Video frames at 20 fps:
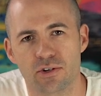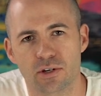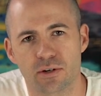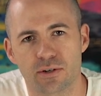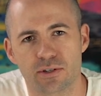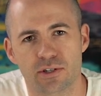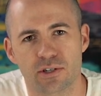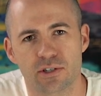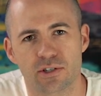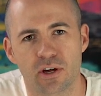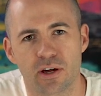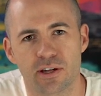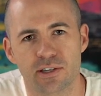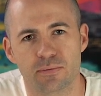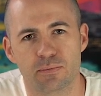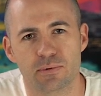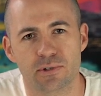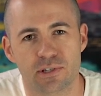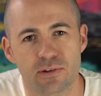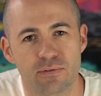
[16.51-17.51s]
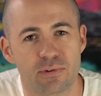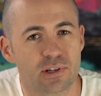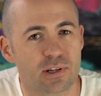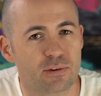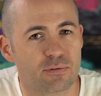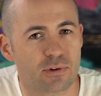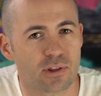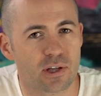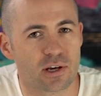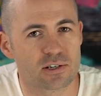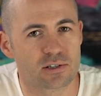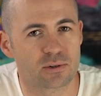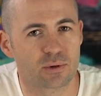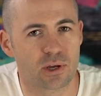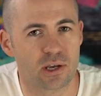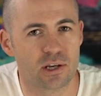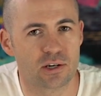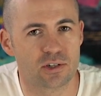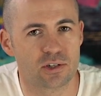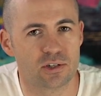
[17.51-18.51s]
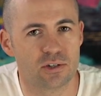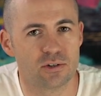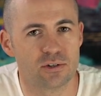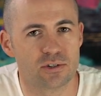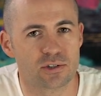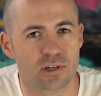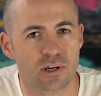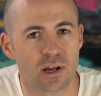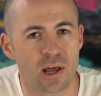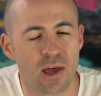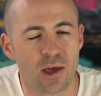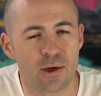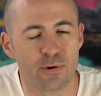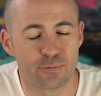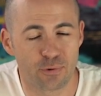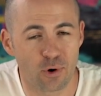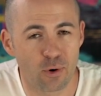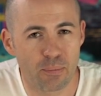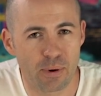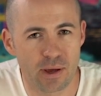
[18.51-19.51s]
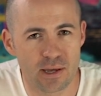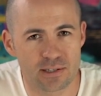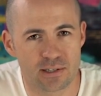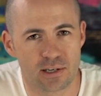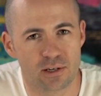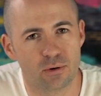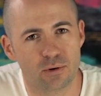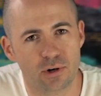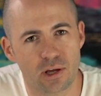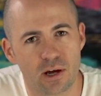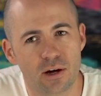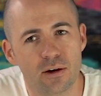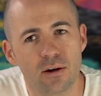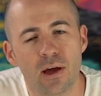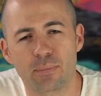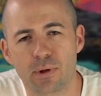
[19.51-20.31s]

So it's designed specifically for those looking to use it for PC audio,